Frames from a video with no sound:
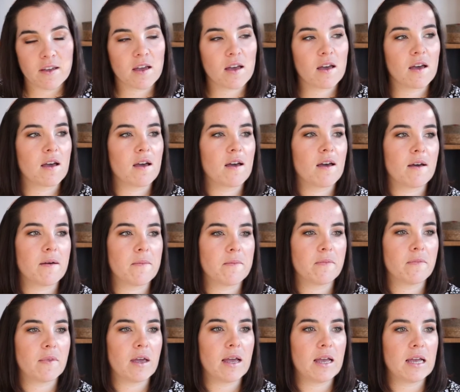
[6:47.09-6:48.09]

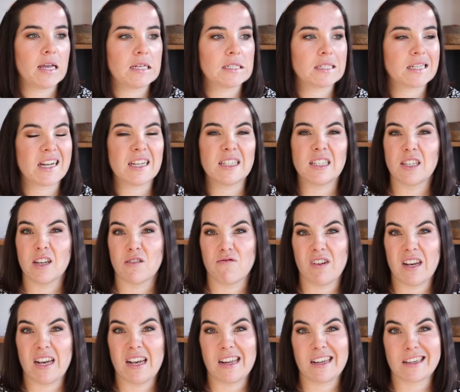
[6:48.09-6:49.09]
and I didn't
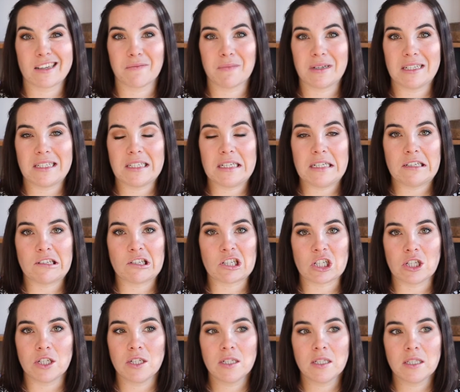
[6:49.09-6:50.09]
really like my
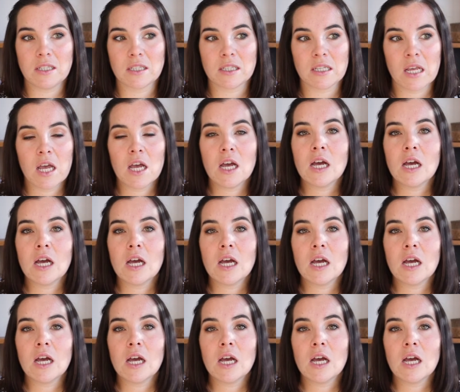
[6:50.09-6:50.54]
teachers.